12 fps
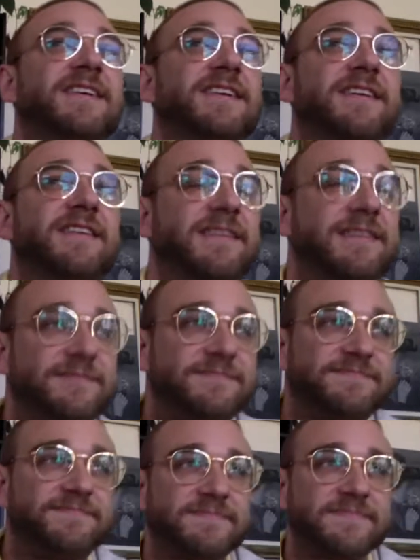
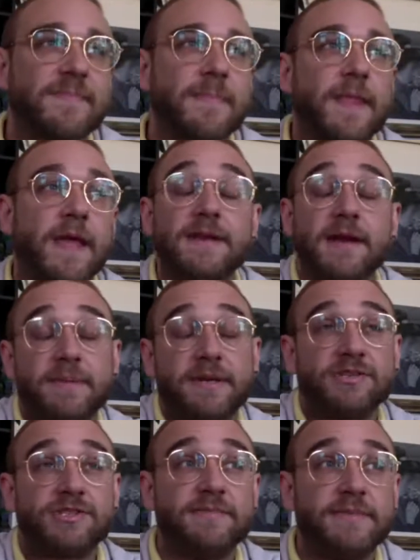And not
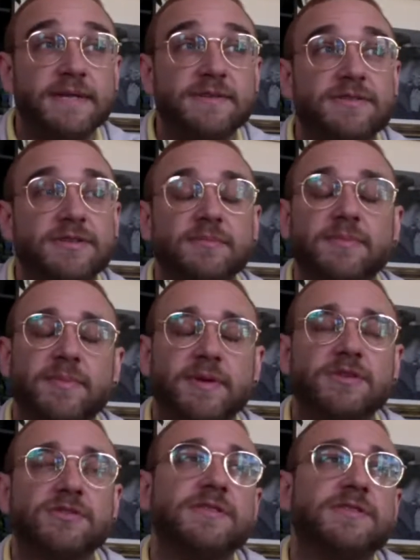because she means to, but
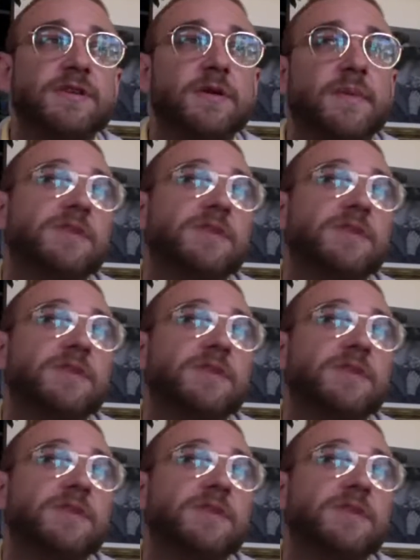because she's